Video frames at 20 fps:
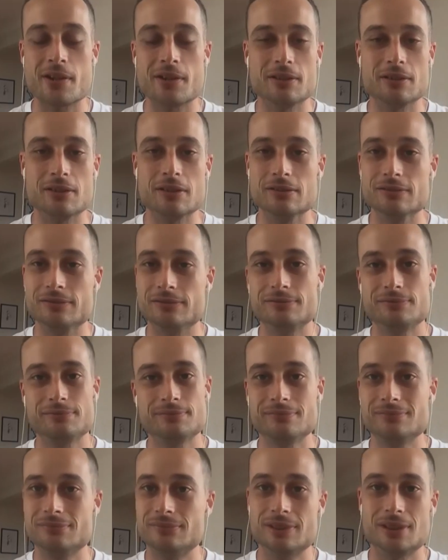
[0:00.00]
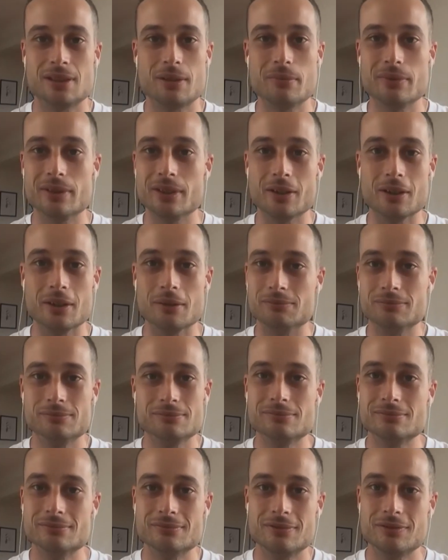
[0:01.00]
of somebody I
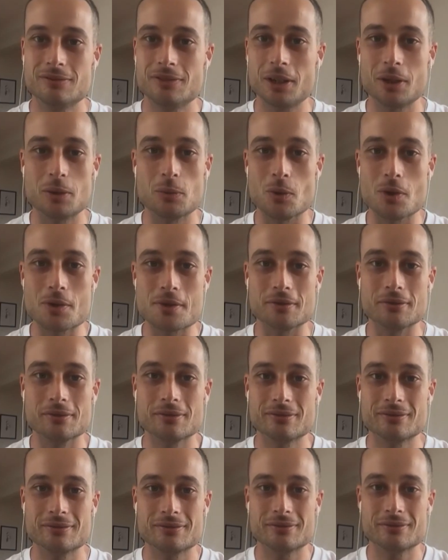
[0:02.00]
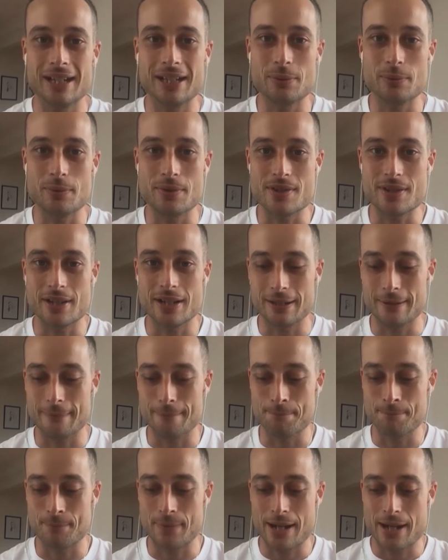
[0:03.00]
fucking wasn't. Like it was,
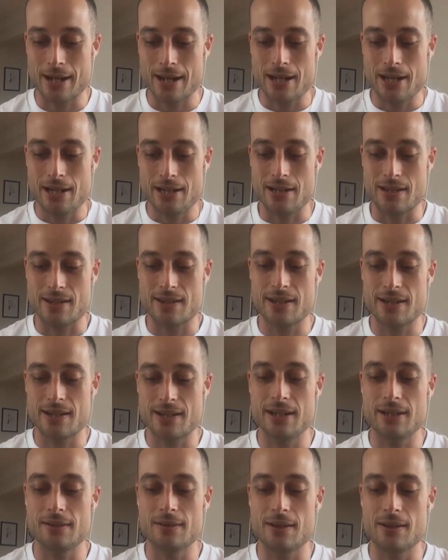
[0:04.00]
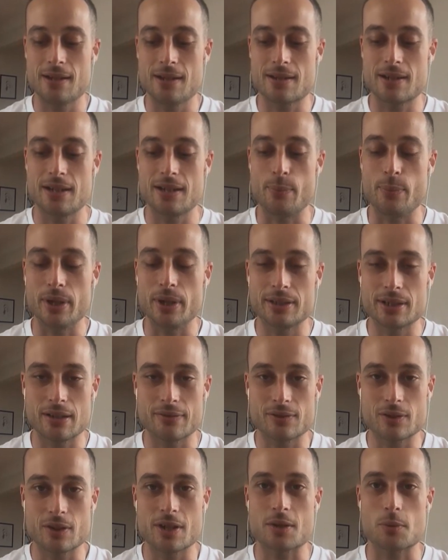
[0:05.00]
you see the big tough
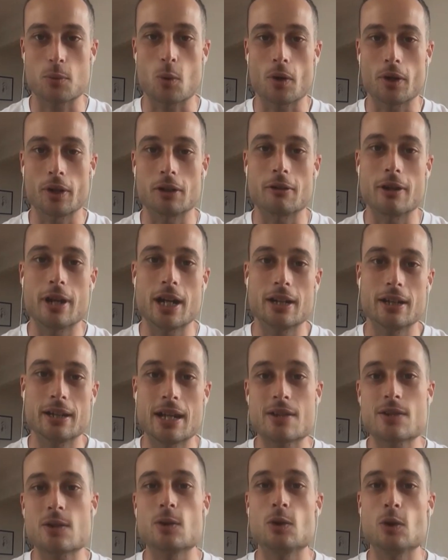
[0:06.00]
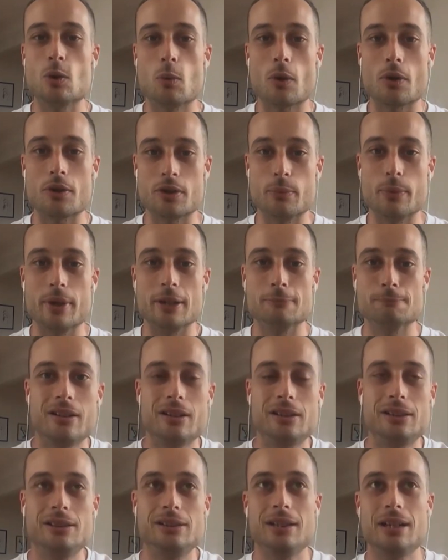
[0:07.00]
guys walking around, and that's who you wanted to be.
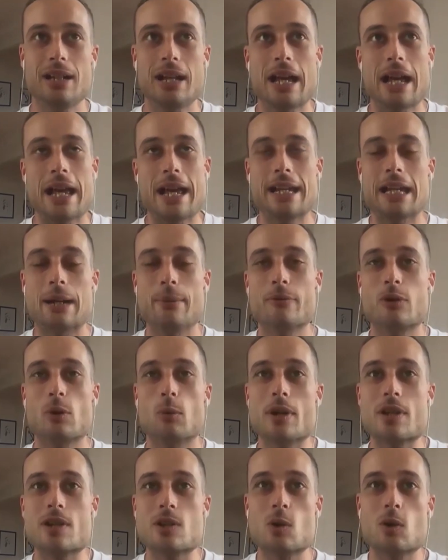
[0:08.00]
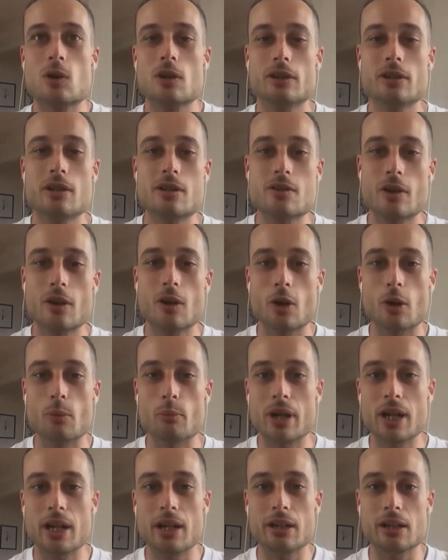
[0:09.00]
Coming from West Auckland, there's not a lot of
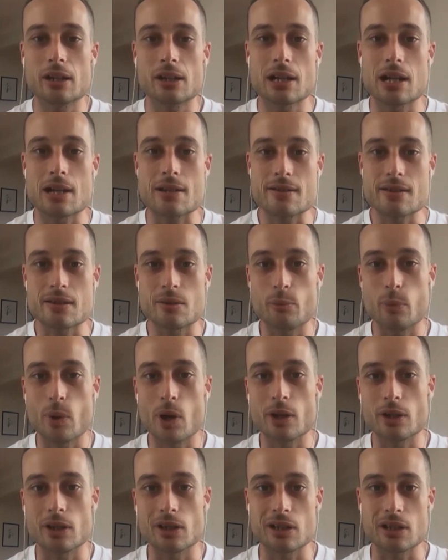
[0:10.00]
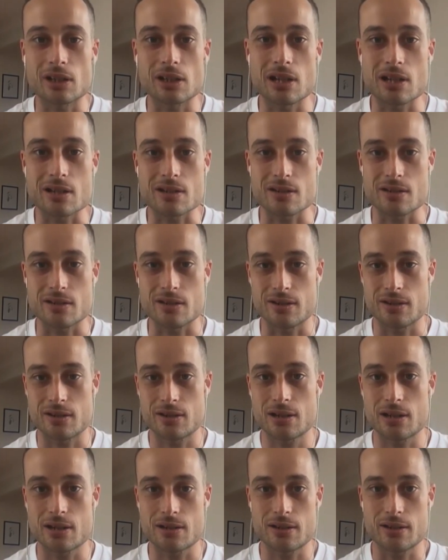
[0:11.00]
money. Your class is a bogan, your class is
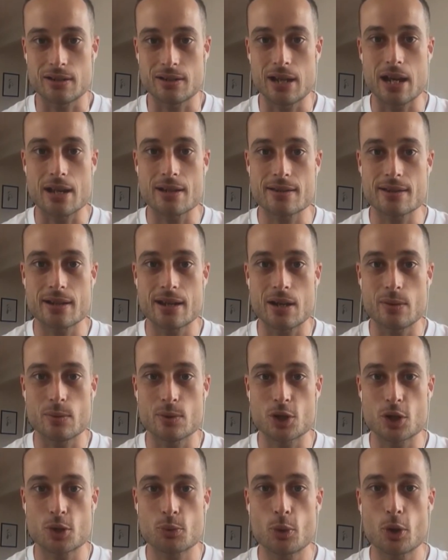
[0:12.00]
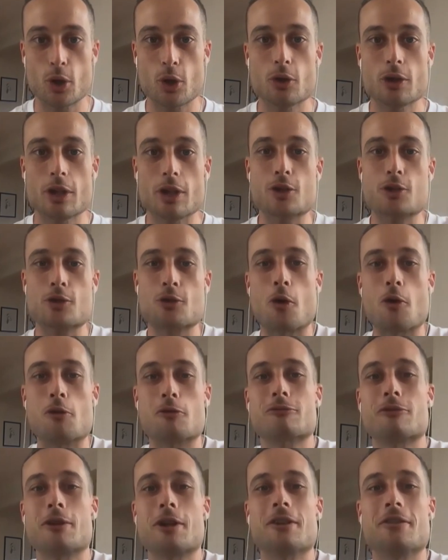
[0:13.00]
that. So it was just putting on that
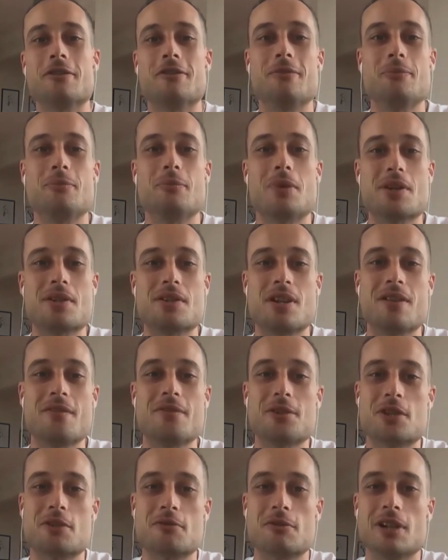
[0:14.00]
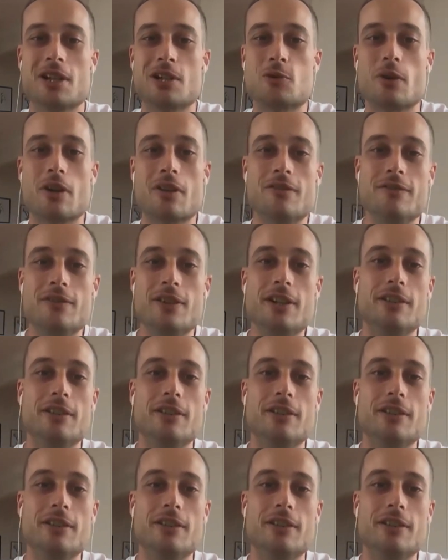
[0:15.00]
strong front of myself, just really trying to fit